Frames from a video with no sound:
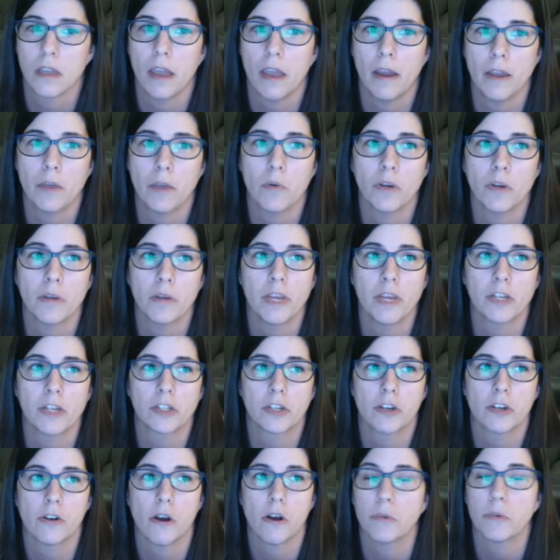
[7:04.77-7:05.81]
you want to make
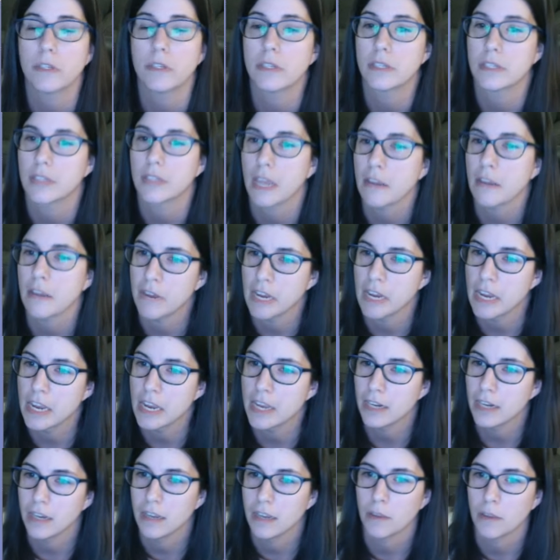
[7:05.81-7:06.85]
sure you're always saving
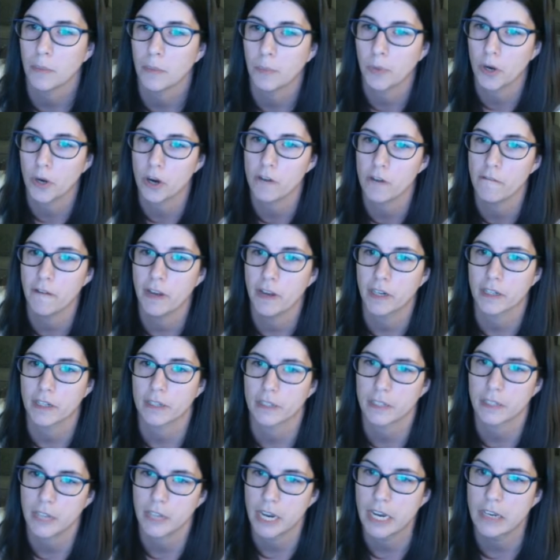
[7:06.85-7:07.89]
it in the perfect
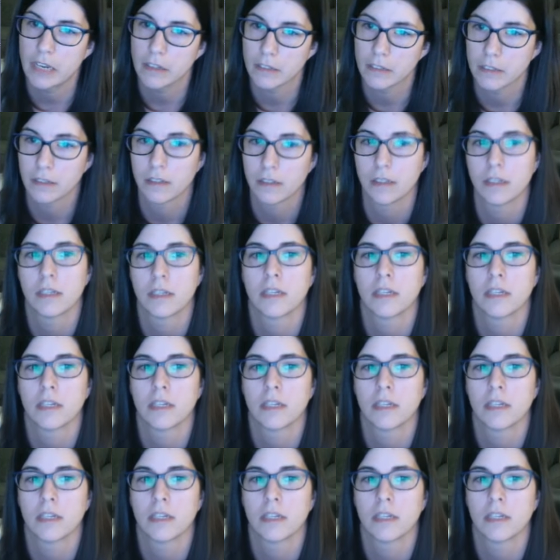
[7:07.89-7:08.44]
state